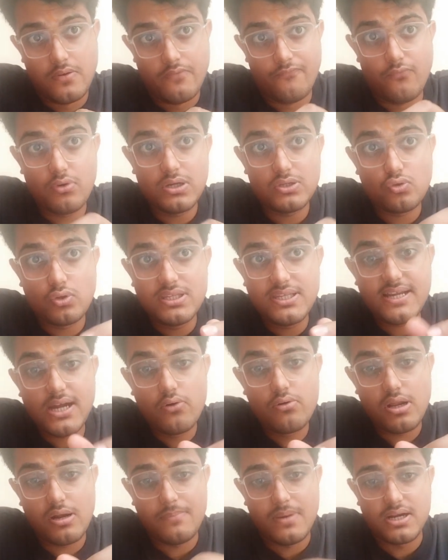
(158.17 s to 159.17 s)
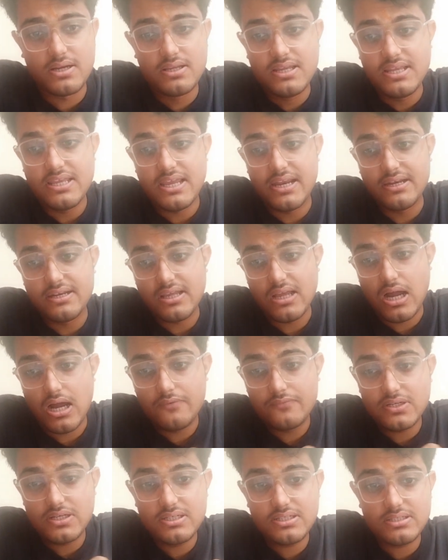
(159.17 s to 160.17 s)
Focus on the counterpart.
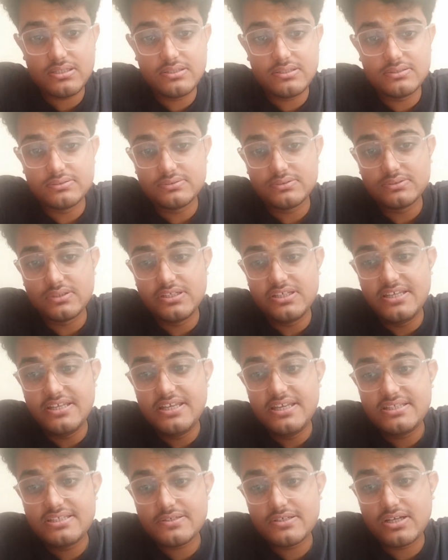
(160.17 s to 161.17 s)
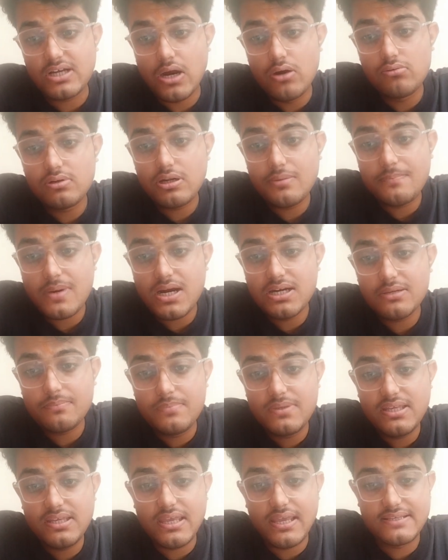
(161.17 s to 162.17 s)
After it, each
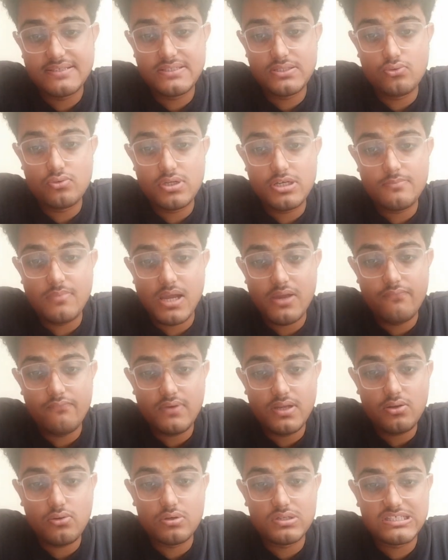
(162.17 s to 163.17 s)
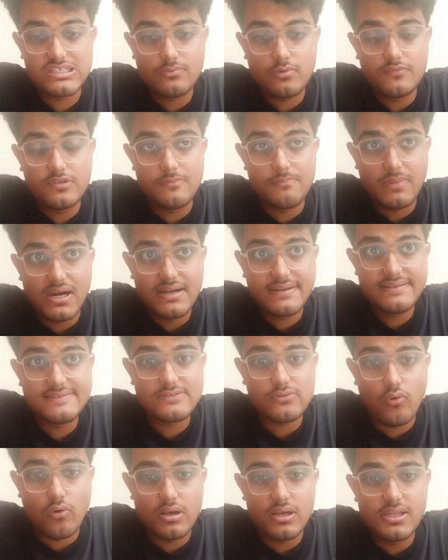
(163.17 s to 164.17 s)
counterpart being executed by one or some of the
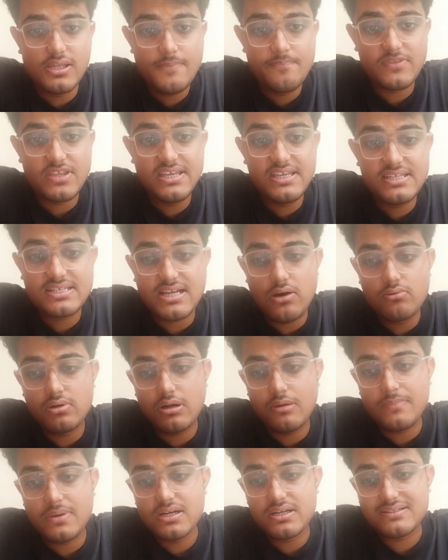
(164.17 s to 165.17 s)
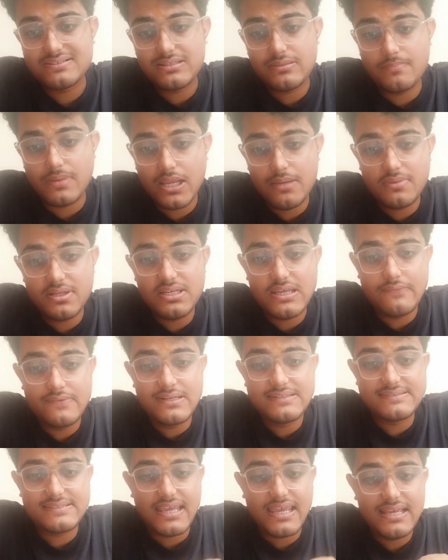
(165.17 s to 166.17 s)
parties only, each counterpart is a primary
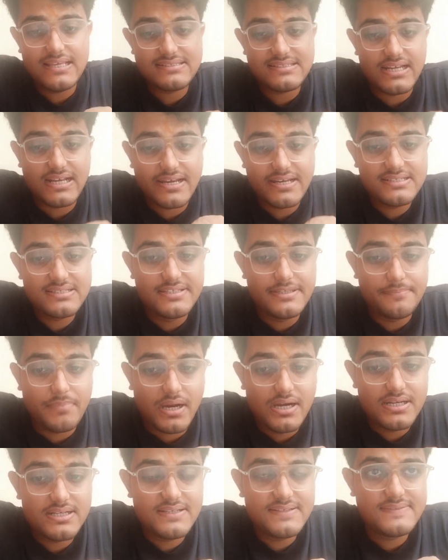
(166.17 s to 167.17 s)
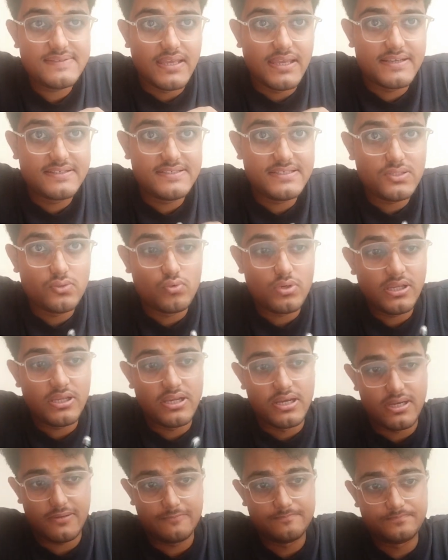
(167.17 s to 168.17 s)
evidence as against the parties
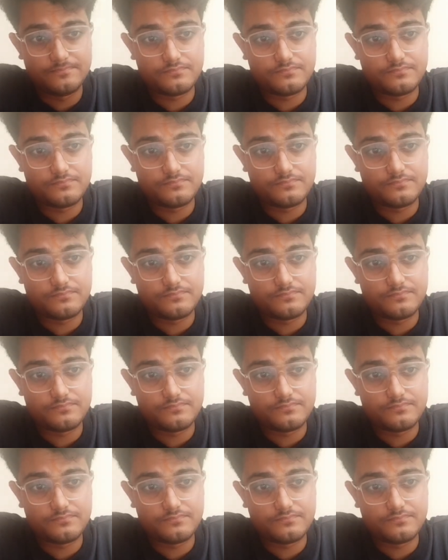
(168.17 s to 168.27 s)
executing it.